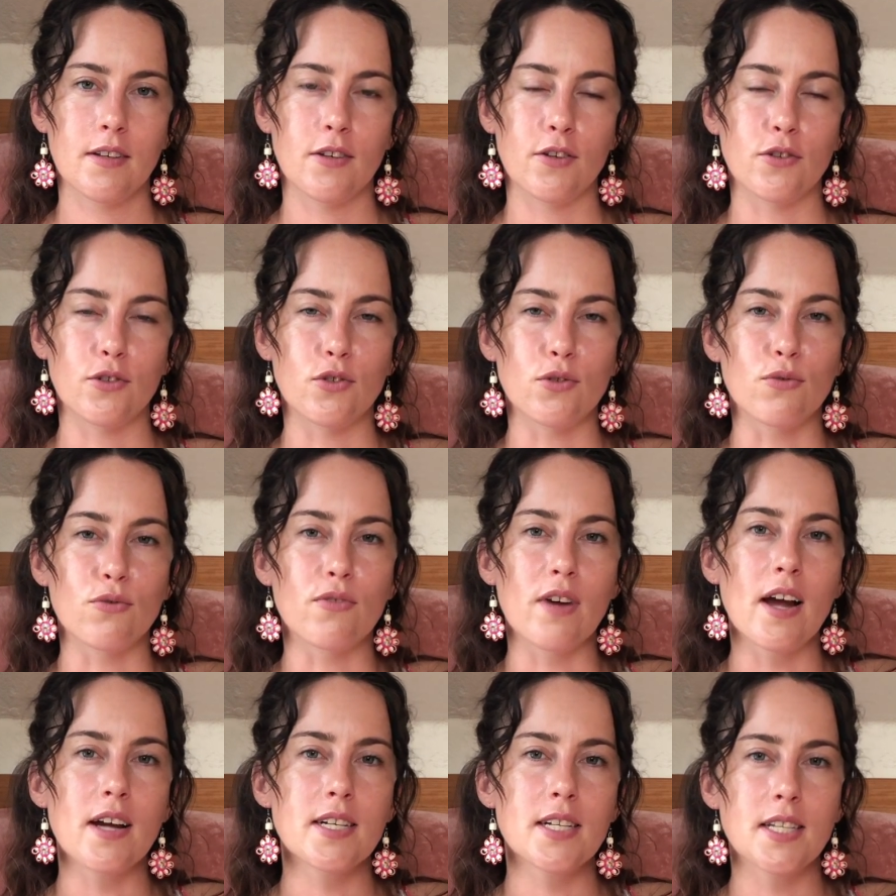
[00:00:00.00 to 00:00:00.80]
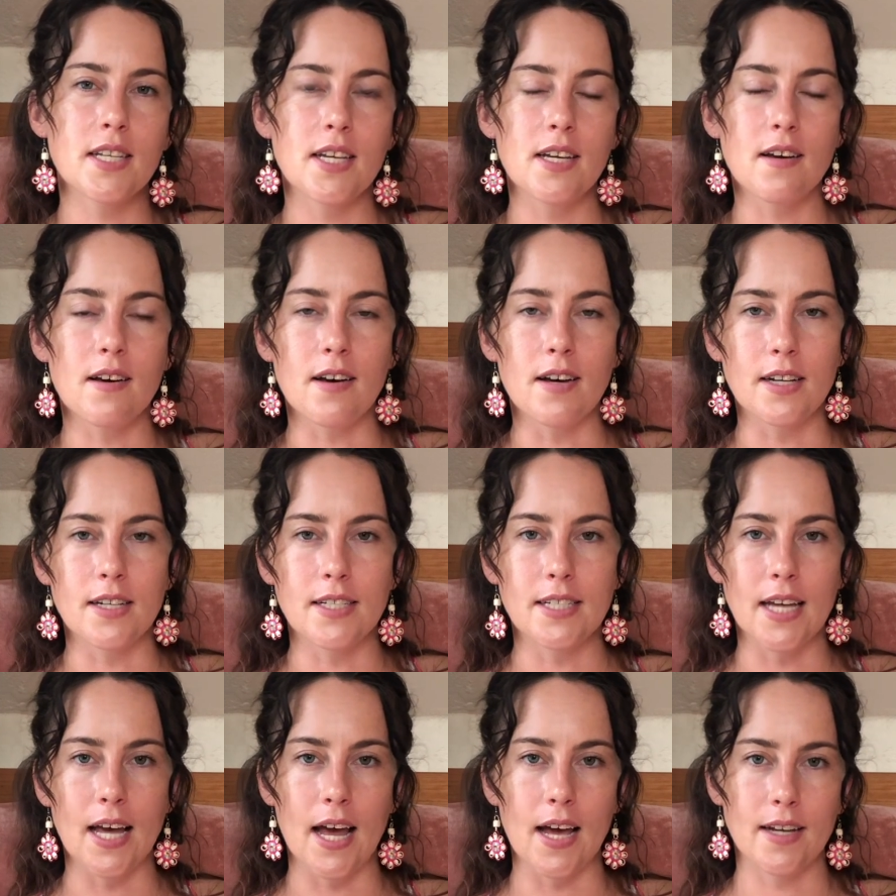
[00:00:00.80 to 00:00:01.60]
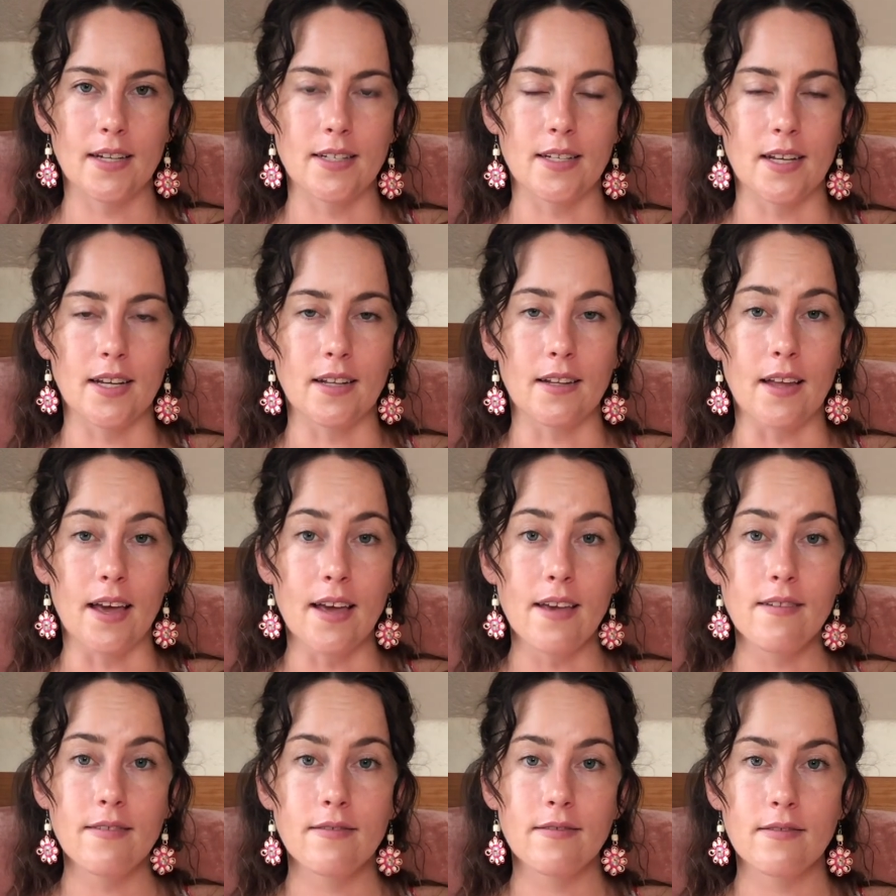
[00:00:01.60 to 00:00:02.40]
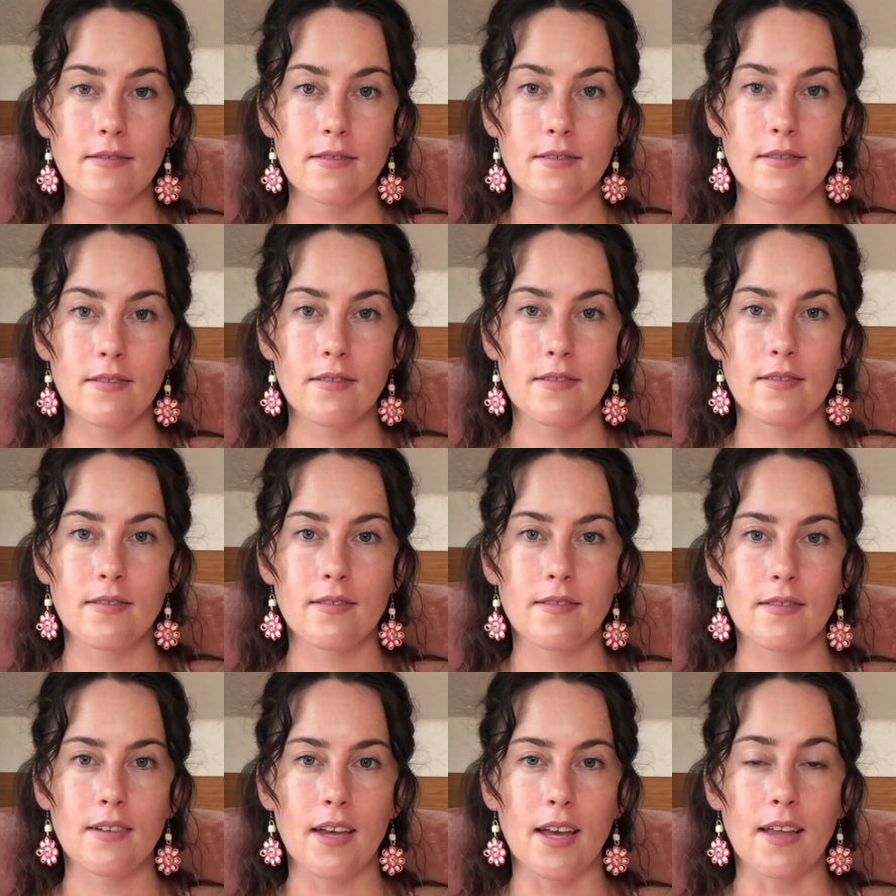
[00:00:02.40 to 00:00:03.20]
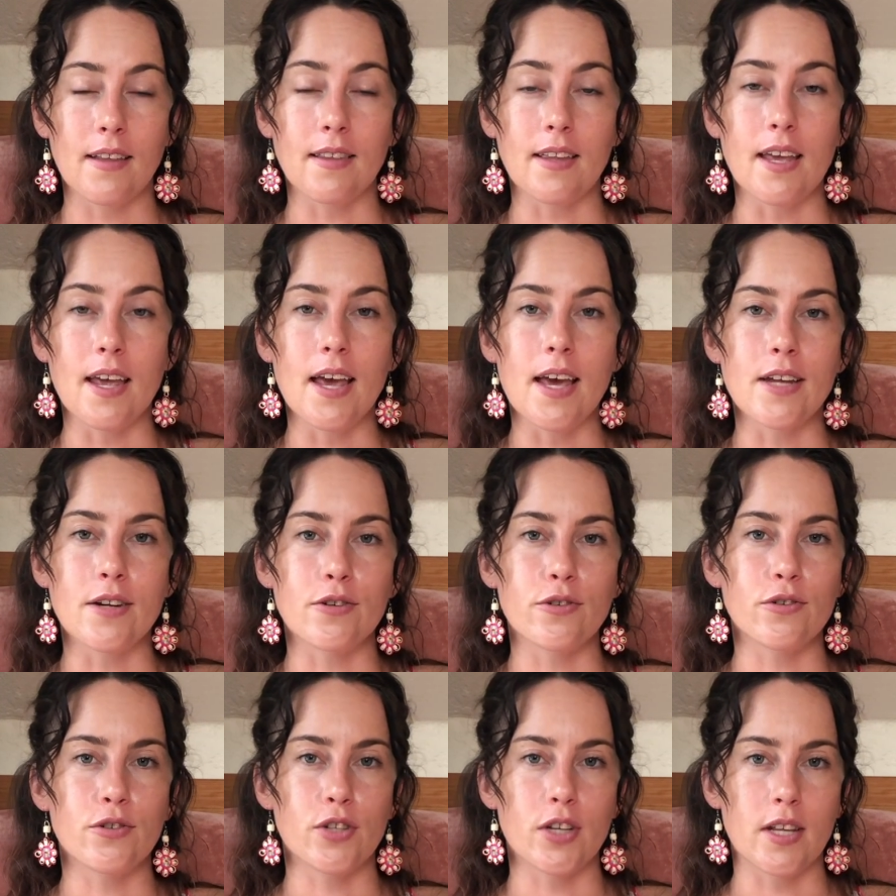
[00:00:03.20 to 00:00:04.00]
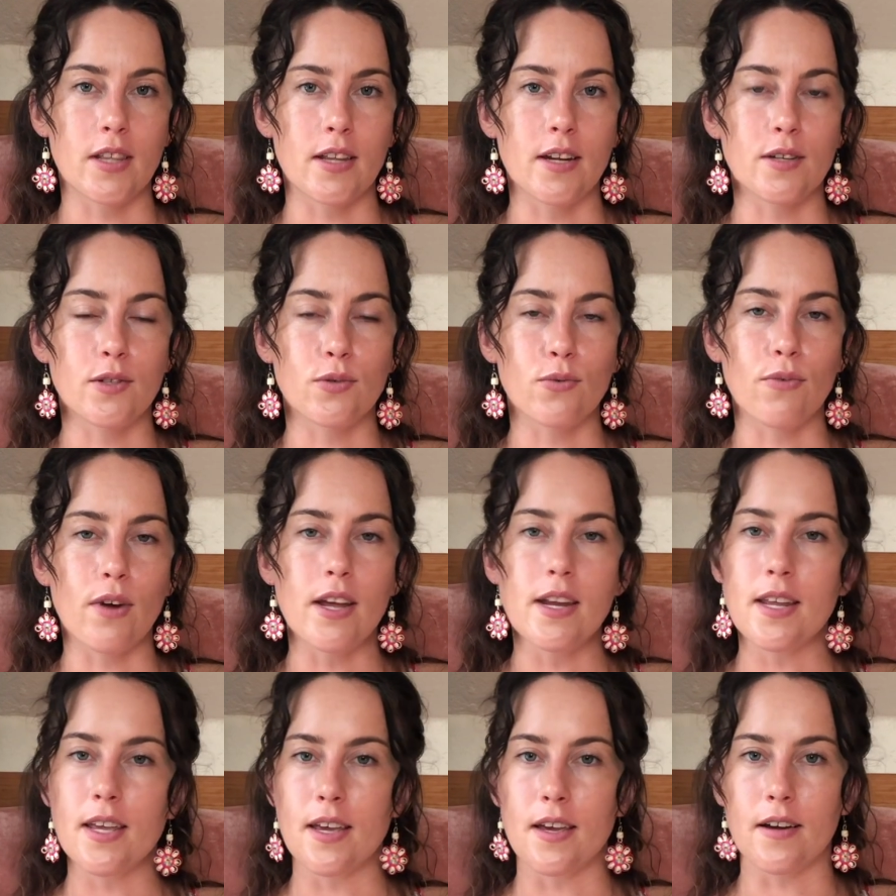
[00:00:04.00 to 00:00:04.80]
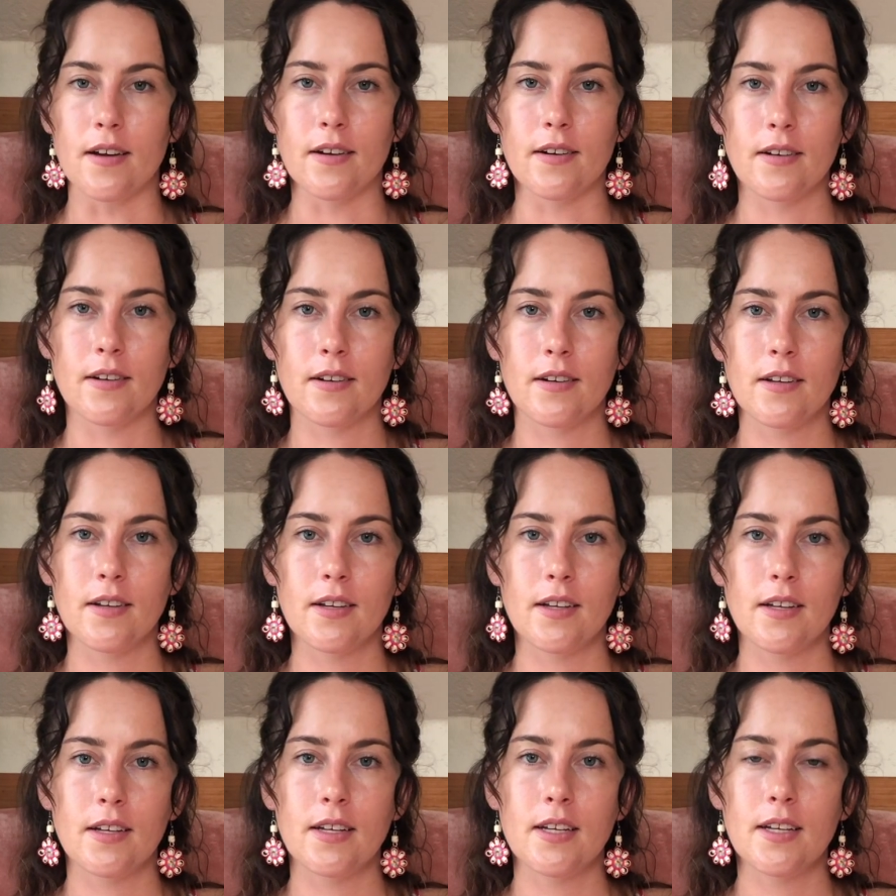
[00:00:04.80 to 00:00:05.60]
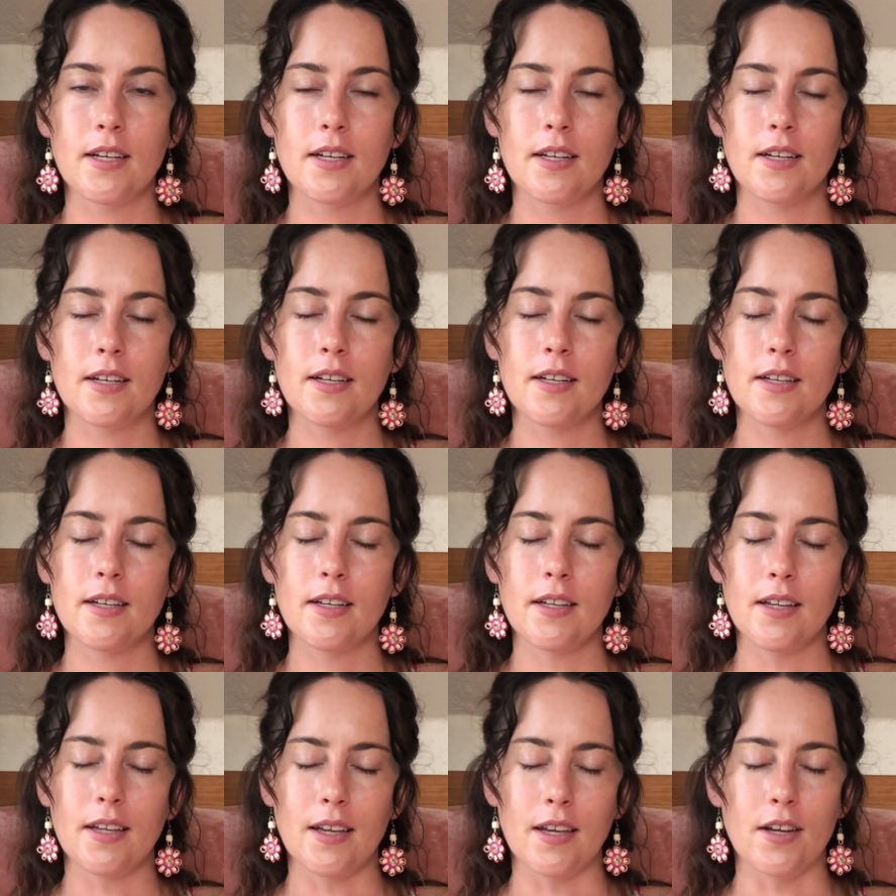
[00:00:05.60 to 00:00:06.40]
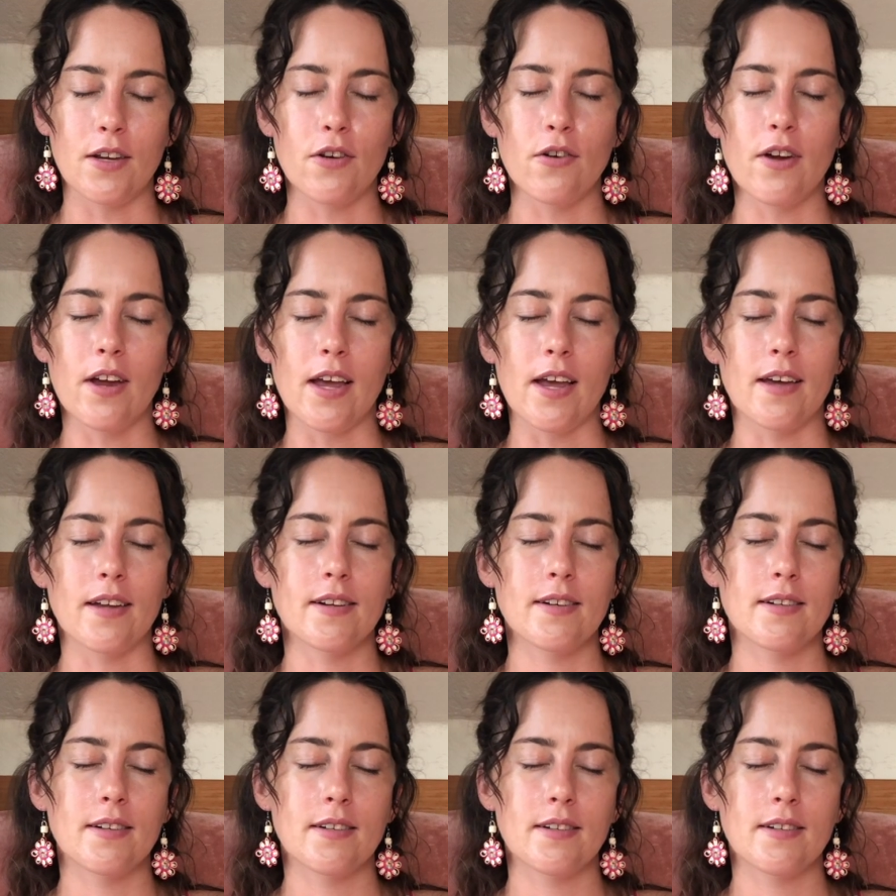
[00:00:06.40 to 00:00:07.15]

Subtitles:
You're directly contacting life and the energy that is right here in your hand.